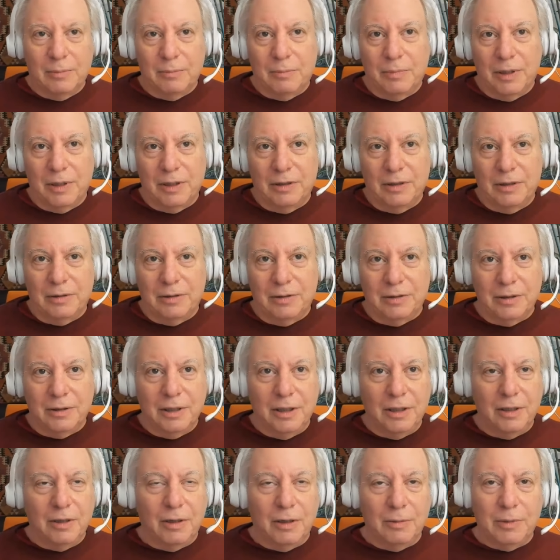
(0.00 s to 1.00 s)
But,
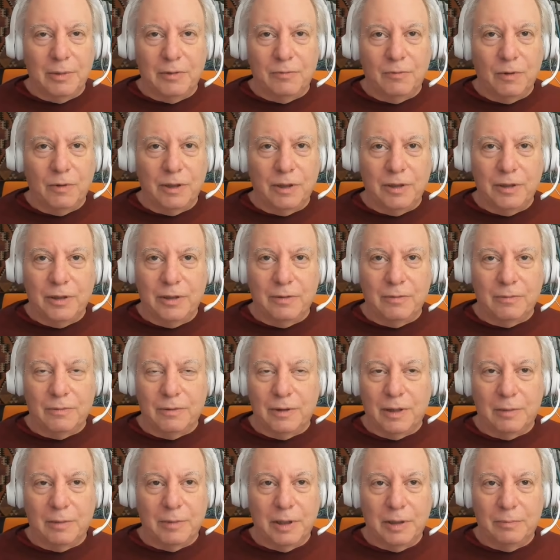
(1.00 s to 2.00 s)
I mean,
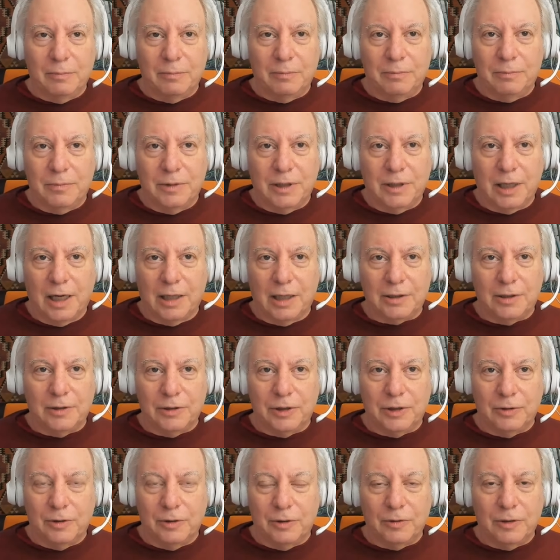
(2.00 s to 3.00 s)
I mean,
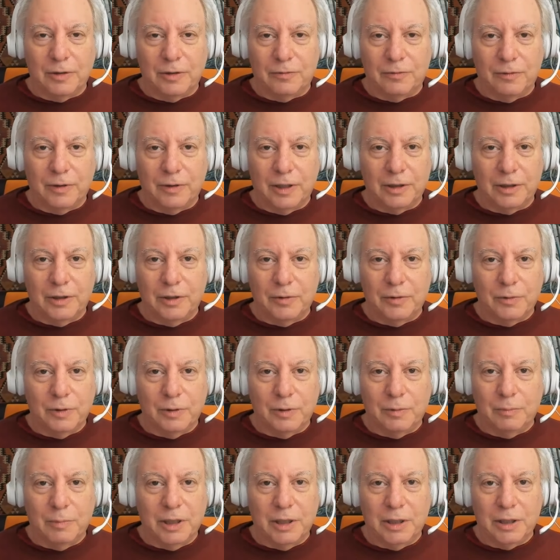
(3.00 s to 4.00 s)
doctors are no different than you
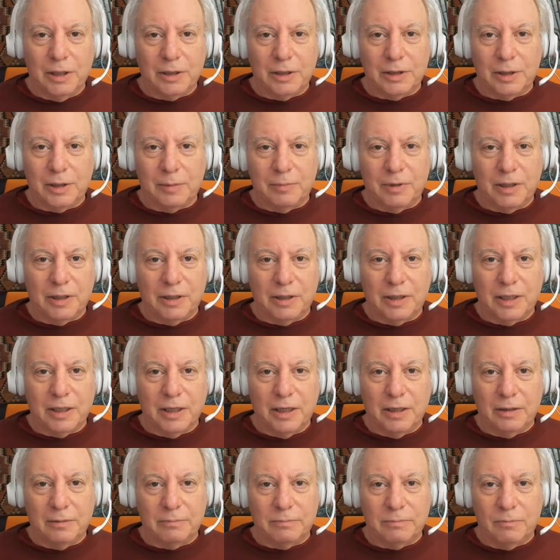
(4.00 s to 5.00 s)
and me, except that
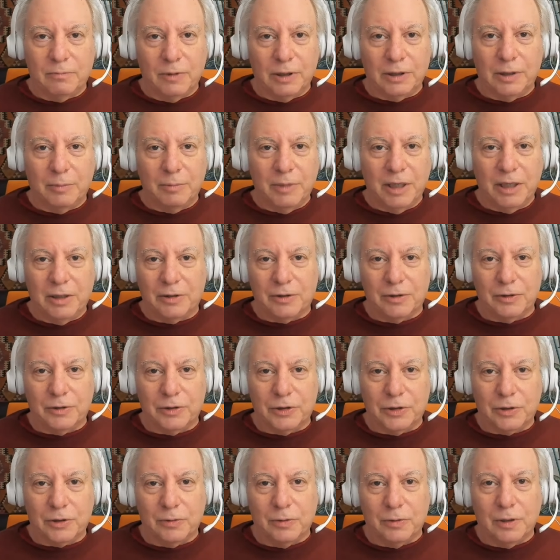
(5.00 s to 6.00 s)
they went to medical
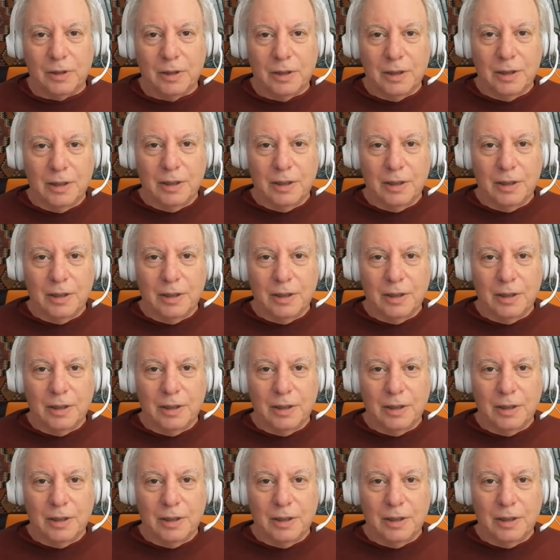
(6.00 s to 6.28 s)
school.